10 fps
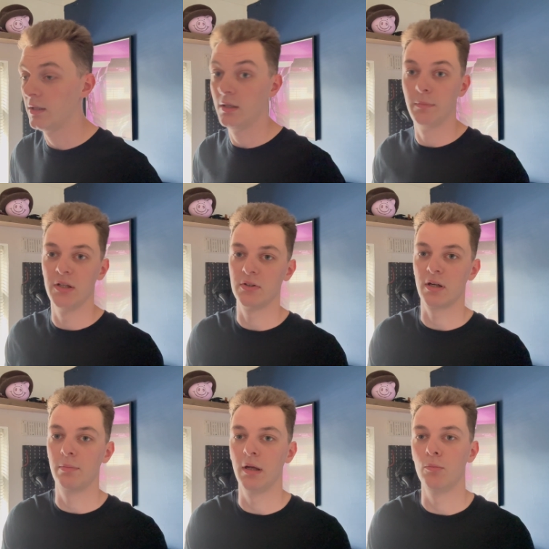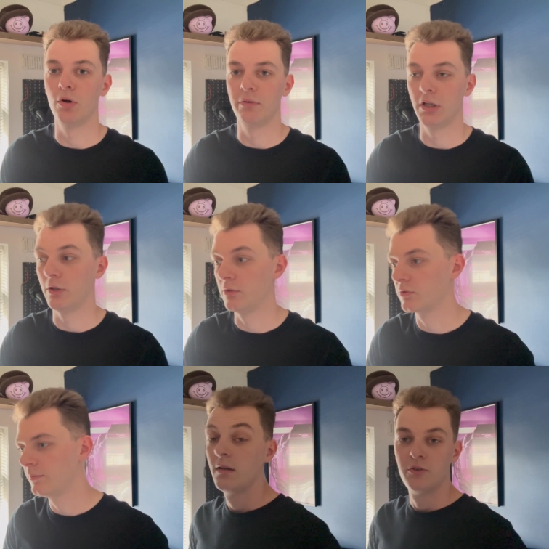and it means I can make more videos.
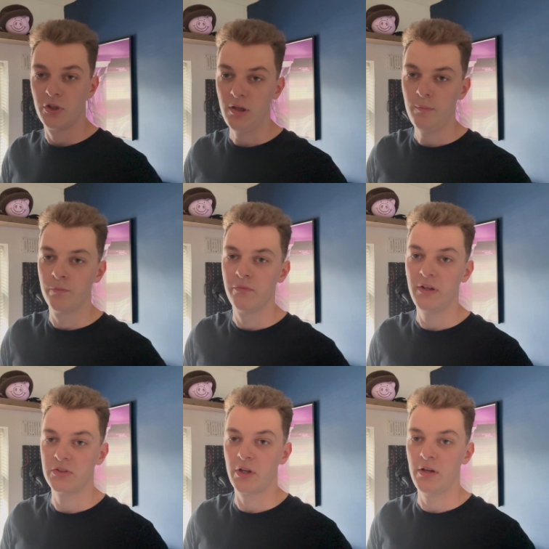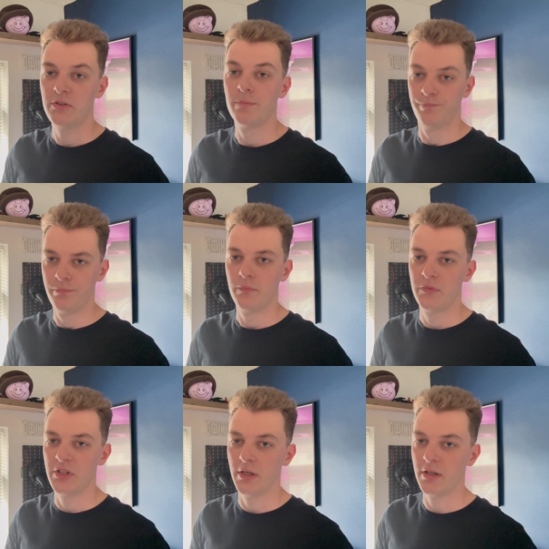So yeah, thanks guys.
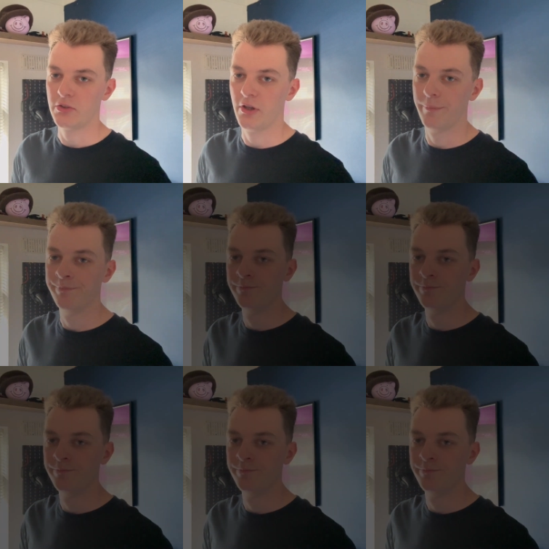See you next time.